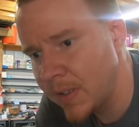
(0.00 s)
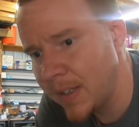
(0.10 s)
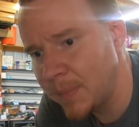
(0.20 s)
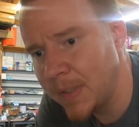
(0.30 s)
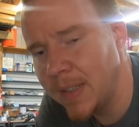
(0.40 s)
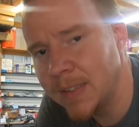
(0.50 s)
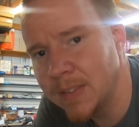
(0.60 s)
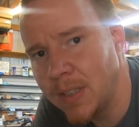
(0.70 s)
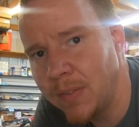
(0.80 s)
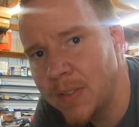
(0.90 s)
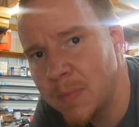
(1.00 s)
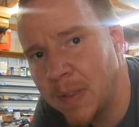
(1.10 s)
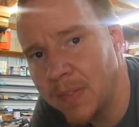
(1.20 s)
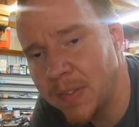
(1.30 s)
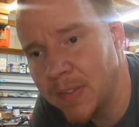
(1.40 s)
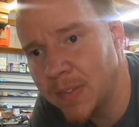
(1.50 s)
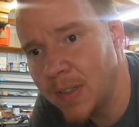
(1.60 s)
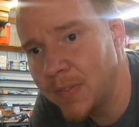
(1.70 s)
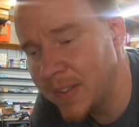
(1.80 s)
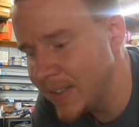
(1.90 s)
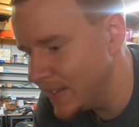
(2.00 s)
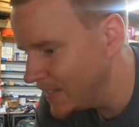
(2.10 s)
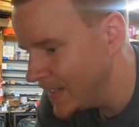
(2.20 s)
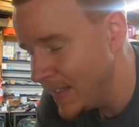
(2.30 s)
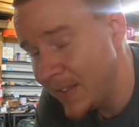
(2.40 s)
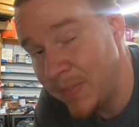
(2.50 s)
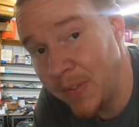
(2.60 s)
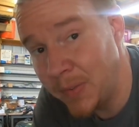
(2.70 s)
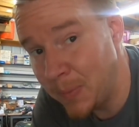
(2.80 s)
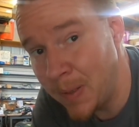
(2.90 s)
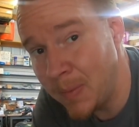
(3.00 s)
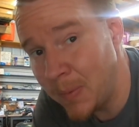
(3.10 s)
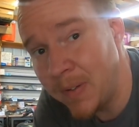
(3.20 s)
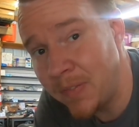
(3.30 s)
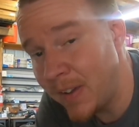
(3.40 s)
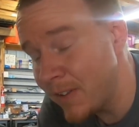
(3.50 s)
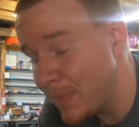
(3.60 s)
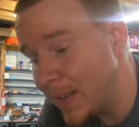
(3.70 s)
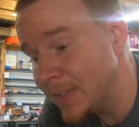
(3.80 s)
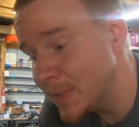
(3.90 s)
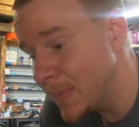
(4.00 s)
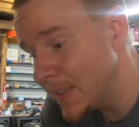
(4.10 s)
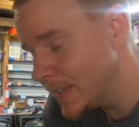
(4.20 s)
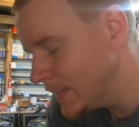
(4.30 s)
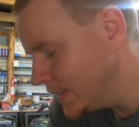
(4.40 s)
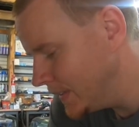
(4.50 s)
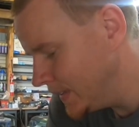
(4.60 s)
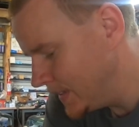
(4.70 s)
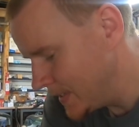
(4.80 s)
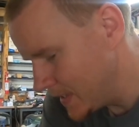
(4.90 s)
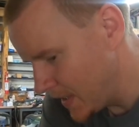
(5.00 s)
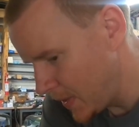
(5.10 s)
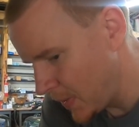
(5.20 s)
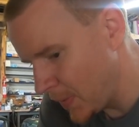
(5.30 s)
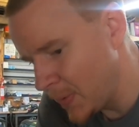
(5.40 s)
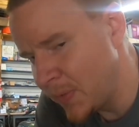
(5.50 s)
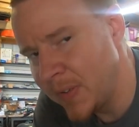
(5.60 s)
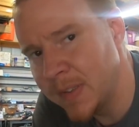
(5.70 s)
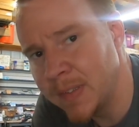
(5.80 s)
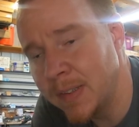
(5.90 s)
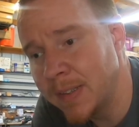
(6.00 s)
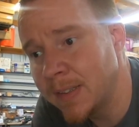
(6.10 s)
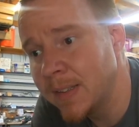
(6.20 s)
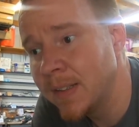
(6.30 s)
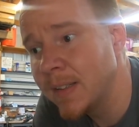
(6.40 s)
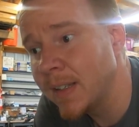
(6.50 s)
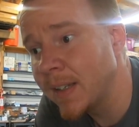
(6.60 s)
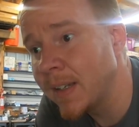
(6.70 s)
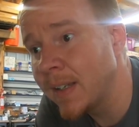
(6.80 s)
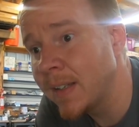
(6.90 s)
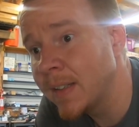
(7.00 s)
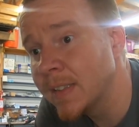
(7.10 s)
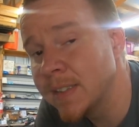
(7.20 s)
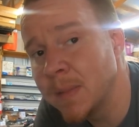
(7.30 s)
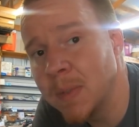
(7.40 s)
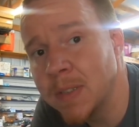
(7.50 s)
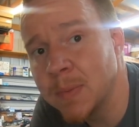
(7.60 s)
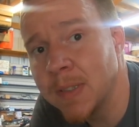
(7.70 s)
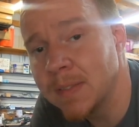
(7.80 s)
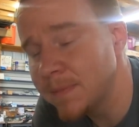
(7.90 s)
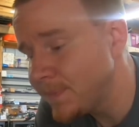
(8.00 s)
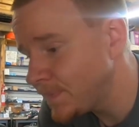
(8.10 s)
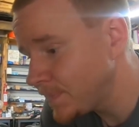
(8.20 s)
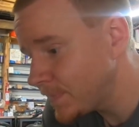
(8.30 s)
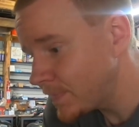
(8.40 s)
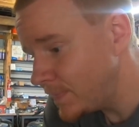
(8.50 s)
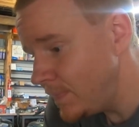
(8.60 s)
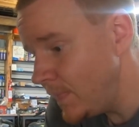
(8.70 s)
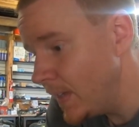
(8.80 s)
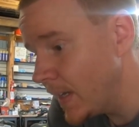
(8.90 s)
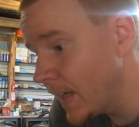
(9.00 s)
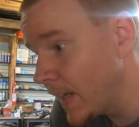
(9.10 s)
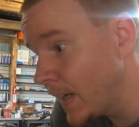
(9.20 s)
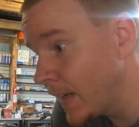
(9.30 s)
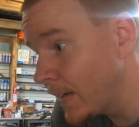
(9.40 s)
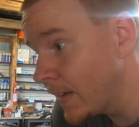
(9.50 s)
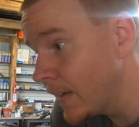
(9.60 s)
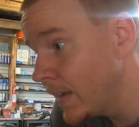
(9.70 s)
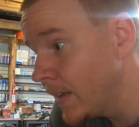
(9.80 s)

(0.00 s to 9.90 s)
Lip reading: clamped the lines off, spun the filter off again. Filter probably weighed 5 pounds or better. Threw a new filter on it and sent him on his way. And